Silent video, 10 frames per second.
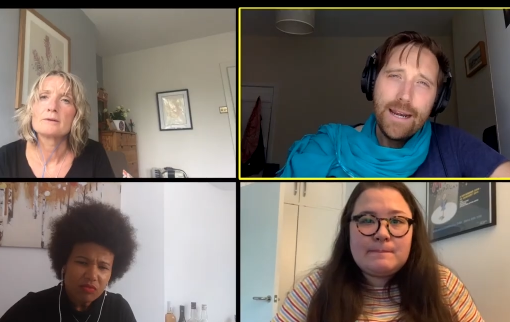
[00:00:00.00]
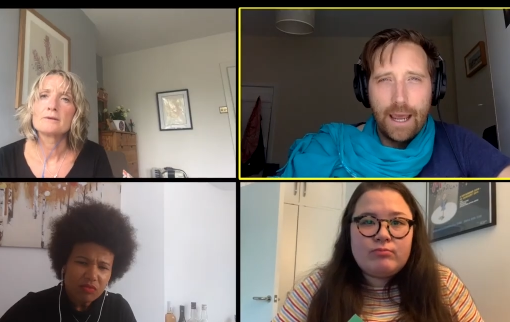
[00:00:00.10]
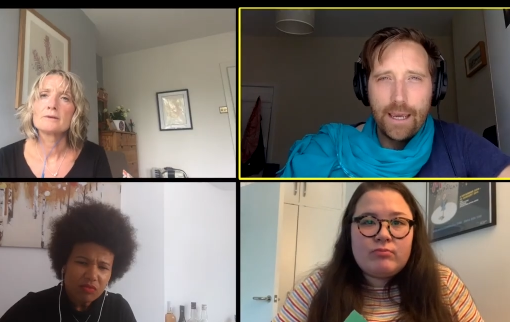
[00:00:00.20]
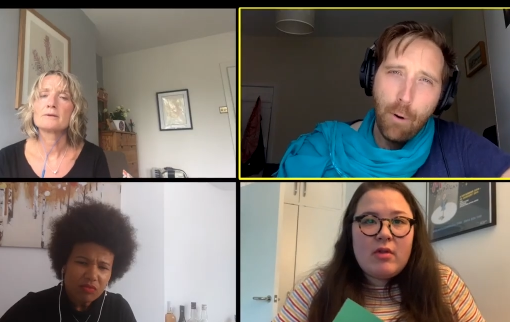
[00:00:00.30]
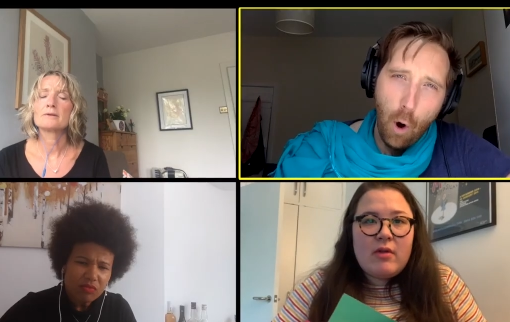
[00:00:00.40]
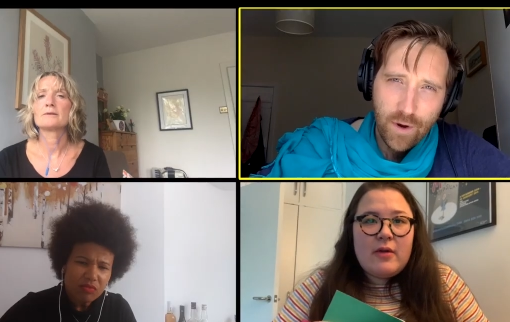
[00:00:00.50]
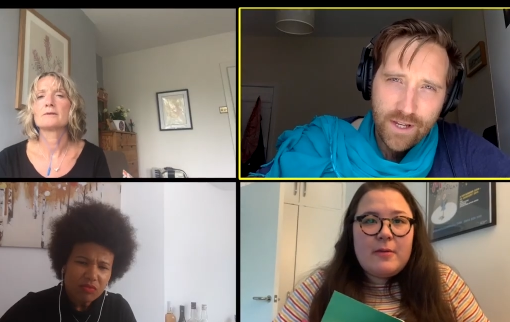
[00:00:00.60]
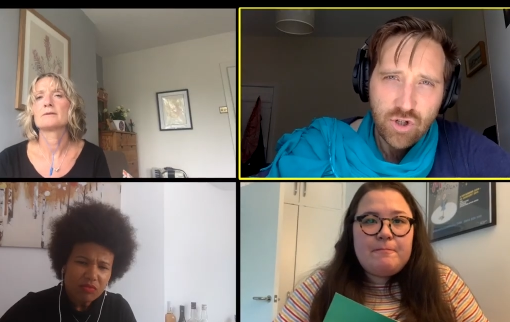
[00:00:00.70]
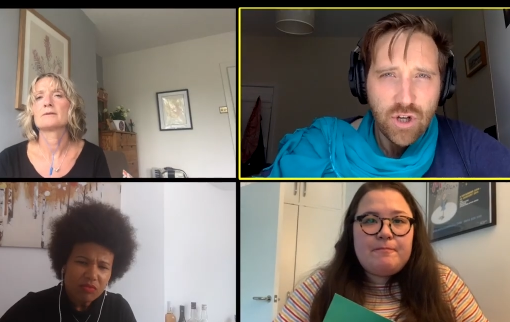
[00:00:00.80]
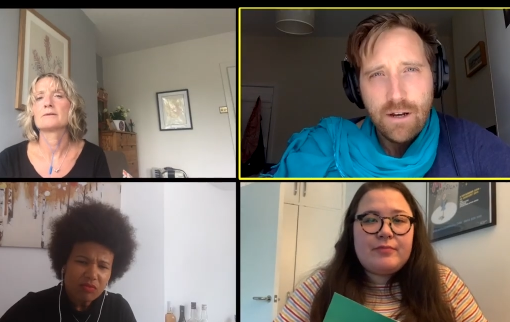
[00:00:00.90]
Speaker 1: like
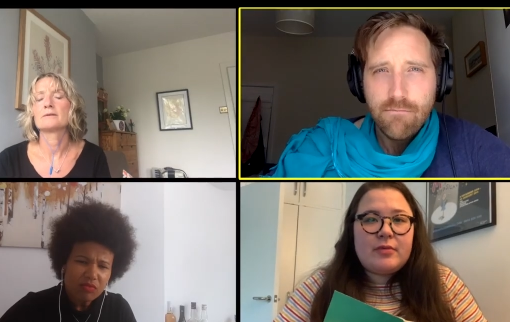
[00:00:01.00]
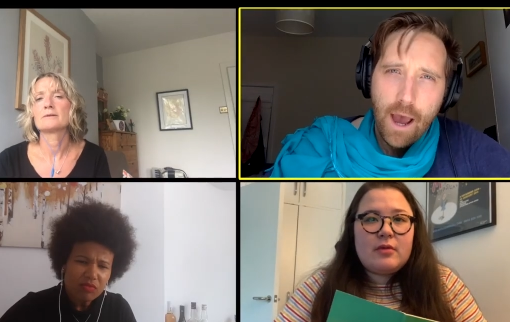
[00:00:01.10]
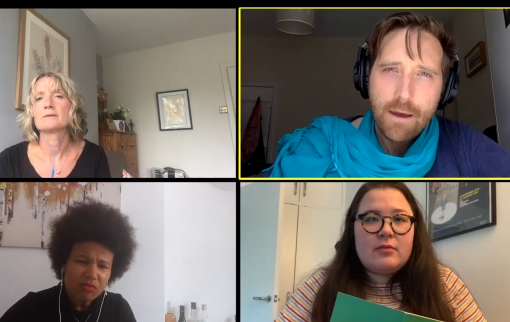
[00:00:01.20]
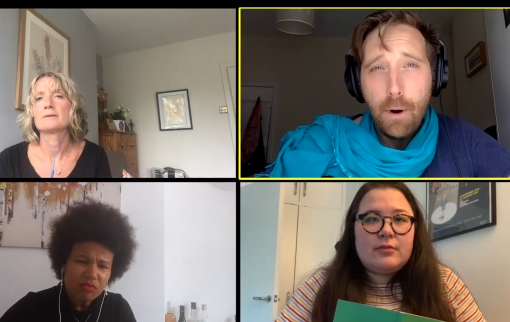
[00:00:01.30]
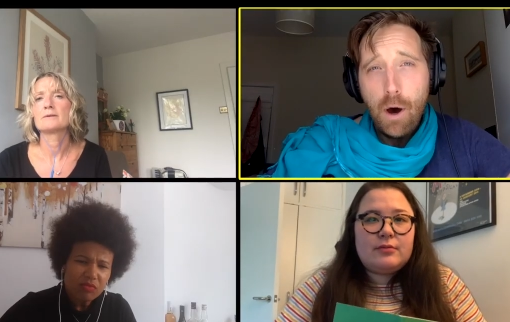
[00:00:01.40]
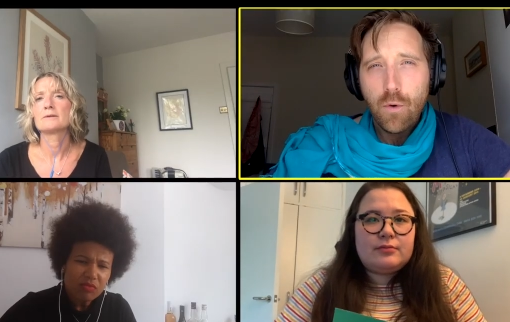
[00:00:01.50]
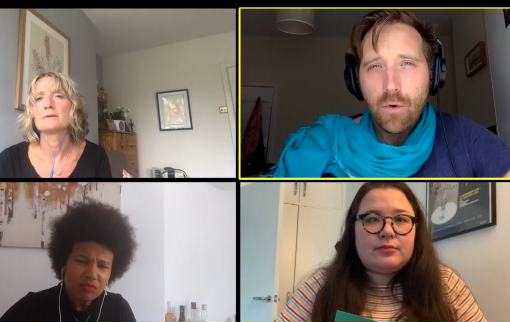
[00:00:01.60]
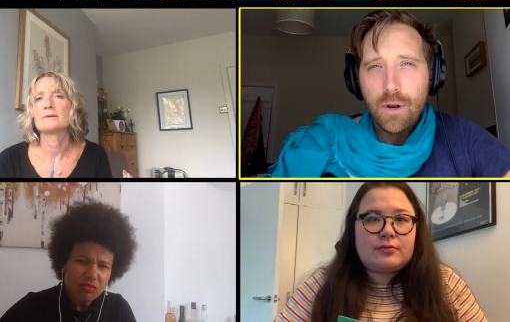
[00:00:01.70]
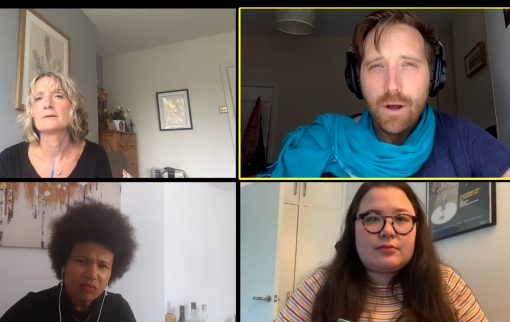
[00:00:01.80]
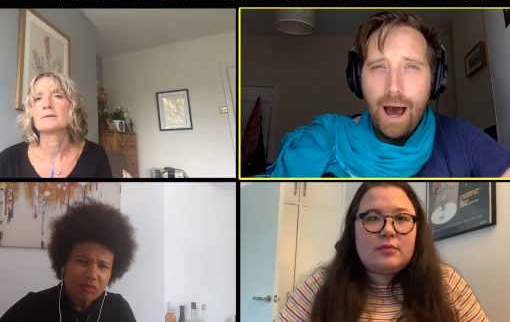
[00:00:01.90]
porridge in my bowl.